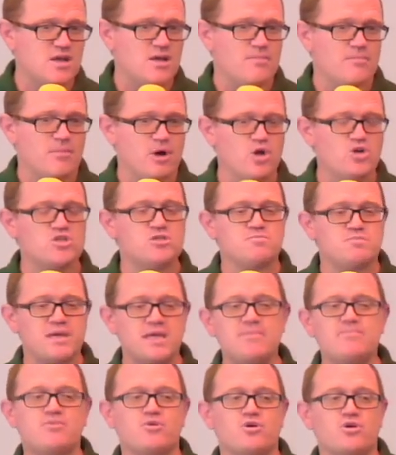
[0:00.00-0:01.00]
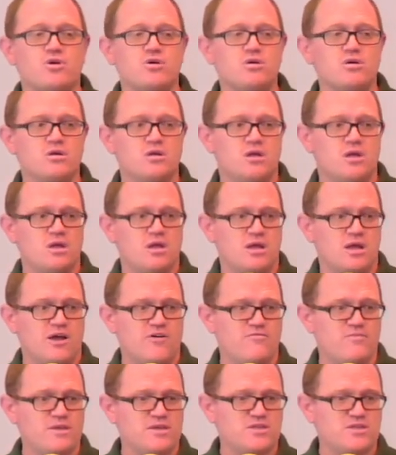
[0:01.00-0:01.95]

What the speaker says: Most people have been